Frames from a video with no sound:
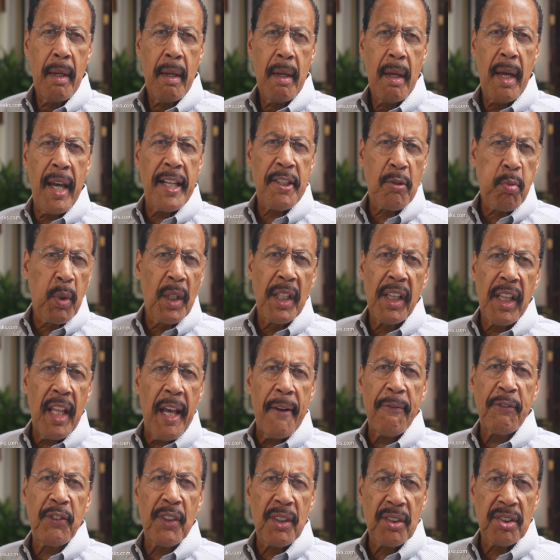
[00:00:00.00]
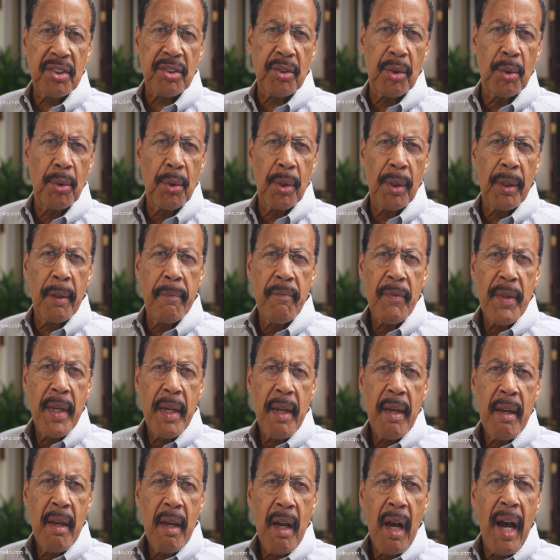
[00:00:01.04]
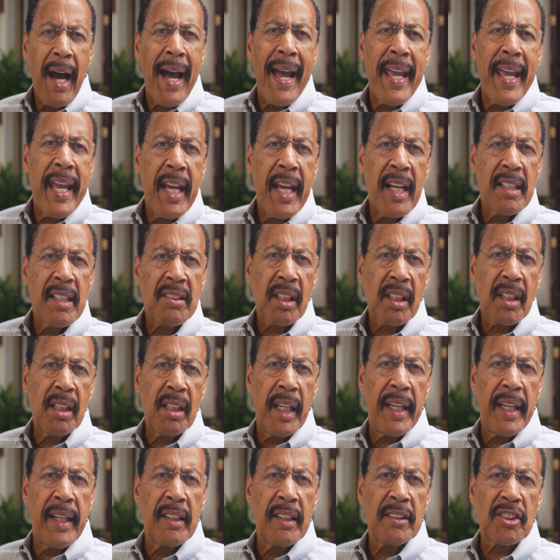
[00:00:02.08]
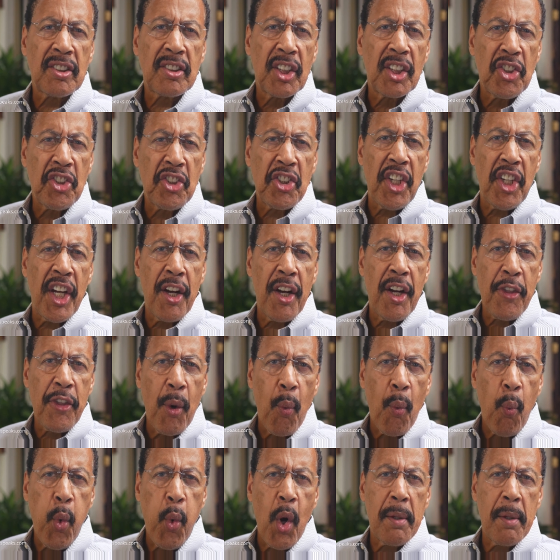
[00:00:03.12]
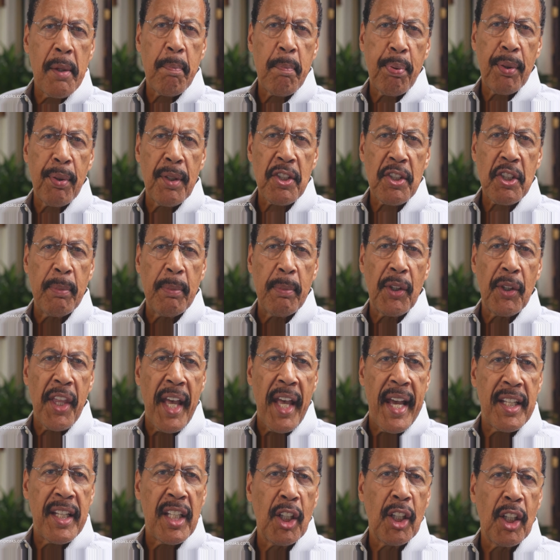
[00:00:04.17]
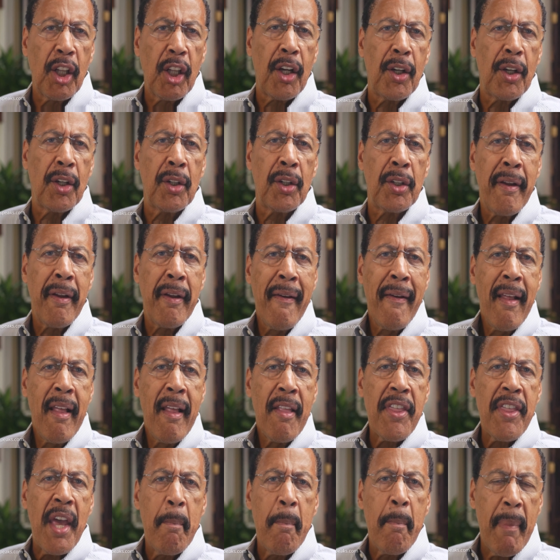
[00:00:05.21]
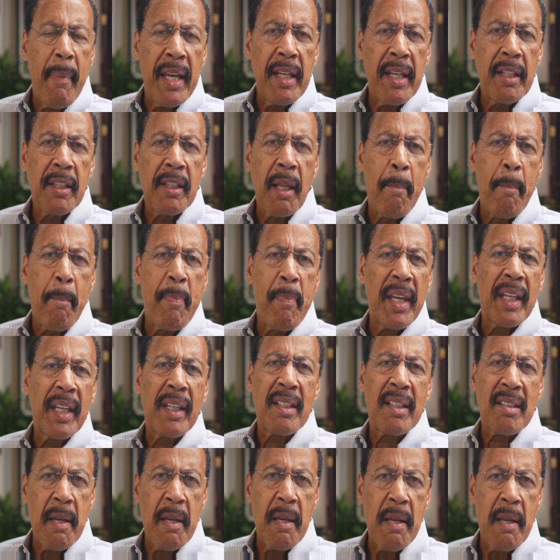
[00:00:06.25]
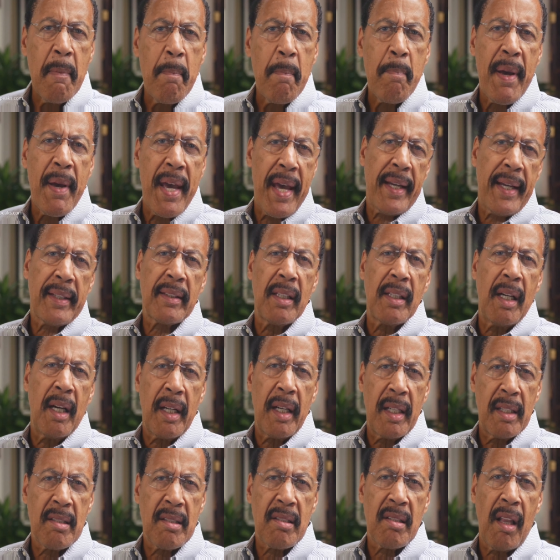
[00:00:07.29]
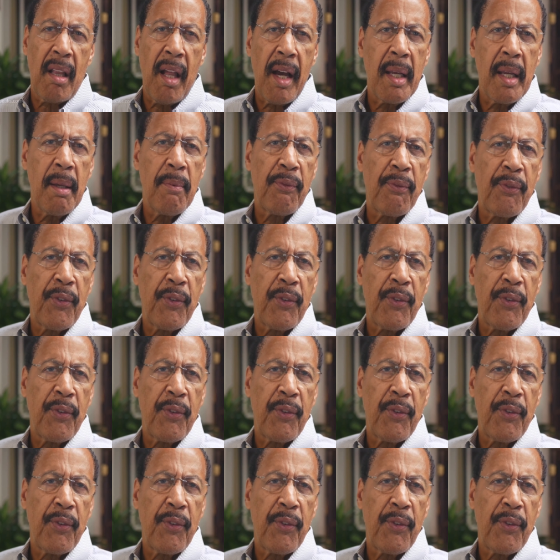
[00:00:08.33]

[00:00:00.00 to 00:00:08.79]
As we left the store, I asked Clarence to share the one principle that he learned that made the biggest impact on his life.